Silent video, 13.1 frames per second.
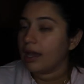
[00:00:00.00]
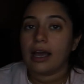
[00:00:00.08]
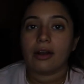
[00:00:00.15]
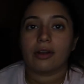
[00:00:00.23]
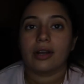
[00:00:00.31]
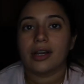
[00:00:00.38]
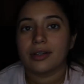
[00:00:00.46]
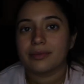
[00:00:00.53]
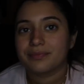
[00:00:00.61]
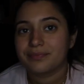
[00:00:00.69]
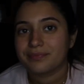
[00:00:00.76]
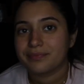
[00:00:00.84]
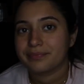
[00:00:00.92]
I don't know.
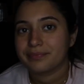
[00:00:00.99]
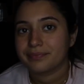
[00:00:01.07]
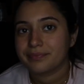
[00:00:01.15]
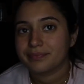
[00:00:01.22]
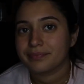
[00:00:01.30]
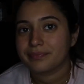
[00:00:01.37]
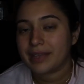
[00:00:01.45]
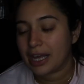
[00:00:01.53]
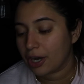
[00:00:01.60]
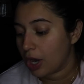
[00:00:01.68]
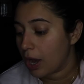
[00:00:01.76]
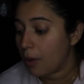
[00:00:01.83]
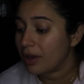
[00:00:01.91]

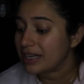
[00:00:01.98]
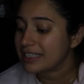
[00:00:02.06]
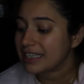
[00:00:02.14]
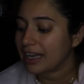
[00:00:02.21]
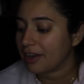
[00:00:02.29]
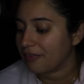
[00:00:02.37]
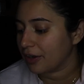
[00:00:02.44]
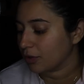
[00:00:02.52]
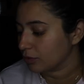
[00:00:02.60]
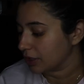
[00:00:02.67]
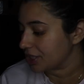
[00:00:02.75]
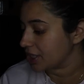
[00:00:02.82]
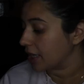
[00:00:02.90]
I want to say Café
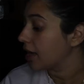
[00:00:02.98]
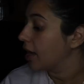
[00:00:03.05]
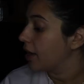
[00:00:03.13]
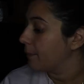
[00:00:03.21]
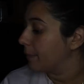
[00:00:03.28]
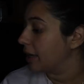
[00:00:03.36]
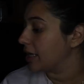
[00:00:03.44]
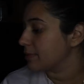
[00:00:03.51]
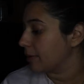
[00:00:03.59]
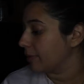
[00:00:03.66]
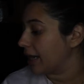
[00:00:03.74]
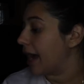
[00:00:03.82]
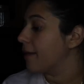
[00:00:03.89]
con Leche, but it's
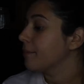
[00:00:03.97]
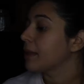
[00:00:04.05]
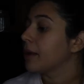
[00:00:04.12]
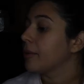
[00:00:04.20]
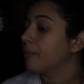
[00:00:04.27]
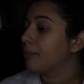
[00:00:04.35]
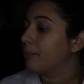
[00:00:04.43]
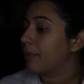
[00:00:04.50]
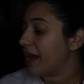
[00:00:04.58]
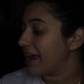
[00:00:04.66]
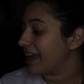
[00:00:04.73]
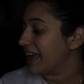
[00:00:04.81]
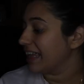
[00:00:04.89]
probably not.
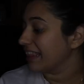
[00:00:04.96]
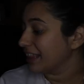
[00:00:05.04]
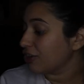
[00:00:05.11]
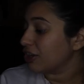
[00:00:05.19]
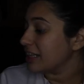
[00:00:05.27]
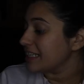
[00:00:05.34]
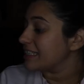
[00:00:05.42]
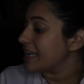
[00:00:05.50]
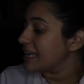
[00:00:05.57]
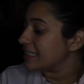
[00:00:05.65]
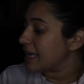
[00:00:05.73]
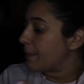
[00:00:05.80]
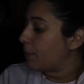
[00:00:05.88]
But it literally
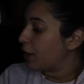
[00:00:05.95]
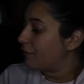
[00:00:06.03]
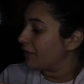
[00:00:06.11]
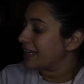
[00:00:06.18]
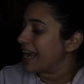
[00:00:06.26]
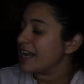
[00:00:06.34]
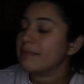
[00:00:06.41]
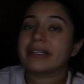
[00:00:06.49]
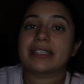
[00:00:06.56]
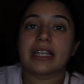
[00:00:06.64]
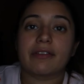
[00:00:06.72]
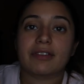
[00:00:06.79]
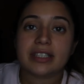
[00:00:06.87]
says, a perfect enemies
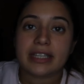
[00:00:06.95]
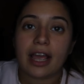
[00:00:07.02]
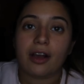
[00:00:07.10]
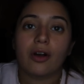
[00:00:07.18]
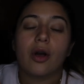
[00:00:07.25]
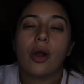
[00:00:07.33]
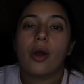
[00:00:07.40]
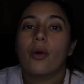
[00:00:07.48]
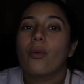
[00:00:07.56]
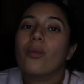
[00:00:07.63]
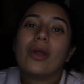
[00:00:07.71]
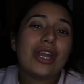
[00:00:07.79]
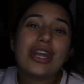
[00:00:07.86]
to lovers tale.
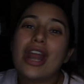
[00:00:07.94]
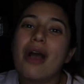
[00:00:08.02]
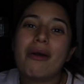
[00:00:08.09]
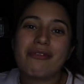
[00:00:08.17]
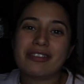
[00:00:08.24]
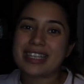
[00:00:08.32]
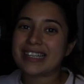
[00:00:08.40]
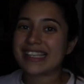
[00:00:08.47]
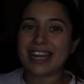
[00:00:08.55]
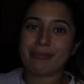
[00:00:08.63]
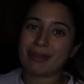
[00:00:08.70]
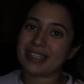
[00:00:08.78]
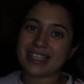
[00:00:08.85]
We know if it says
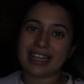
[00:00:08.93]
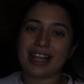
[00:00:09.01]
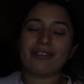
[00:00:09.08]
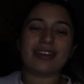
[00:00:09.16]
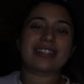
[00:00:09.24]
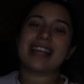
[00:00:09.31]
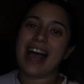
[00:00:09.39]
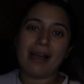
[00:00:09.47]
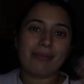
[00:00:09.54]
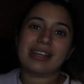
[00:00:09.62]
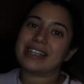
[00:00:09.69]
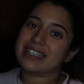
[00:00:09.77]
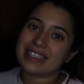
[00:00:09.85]
enemies to lovers,
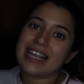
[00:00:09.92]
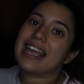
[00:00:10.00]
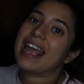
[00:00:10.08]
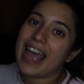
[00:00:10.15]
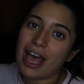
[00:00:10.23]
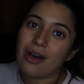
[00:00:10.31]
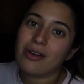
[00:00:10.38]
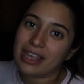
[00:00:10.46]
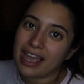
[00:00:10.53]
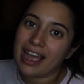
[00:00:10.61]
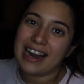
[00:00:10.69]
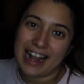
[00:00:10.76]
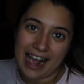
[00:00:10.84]
I'm going to say hell
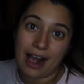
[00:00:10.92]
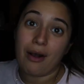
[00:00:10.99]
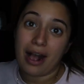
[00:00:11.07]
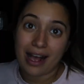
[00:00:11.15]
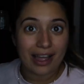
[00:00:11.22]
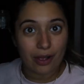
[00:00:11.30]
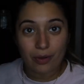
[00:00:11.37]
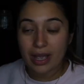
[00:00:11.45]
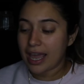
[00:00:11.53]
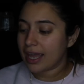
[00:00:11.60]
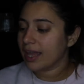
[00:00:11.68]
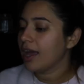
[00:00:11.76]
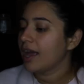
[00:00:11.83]
yeah and how high,
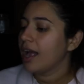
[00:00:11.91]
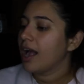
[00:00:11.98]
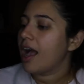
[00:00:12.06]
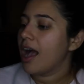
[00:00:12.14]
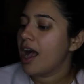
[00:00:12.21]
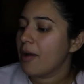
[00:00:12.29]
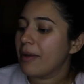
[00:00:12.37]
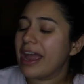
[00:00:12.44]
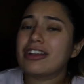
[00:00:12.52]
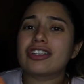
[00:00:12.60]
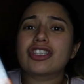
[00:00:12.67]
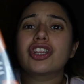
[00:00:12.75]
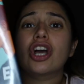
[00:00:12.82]
okay?
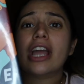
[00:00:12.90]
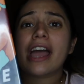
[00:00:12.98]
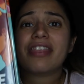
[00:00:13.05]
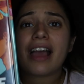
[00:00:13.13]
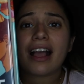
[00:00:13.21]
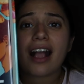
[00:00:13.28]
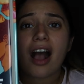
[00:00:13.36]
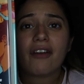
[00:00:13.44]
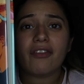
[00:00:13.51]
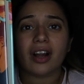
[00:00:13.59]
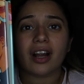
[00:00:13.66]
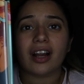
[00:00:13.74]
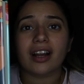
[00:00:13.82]
And just look at that
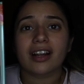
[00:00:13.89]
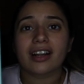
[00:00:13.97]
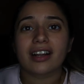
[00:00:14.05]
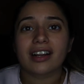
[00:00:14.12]
cover.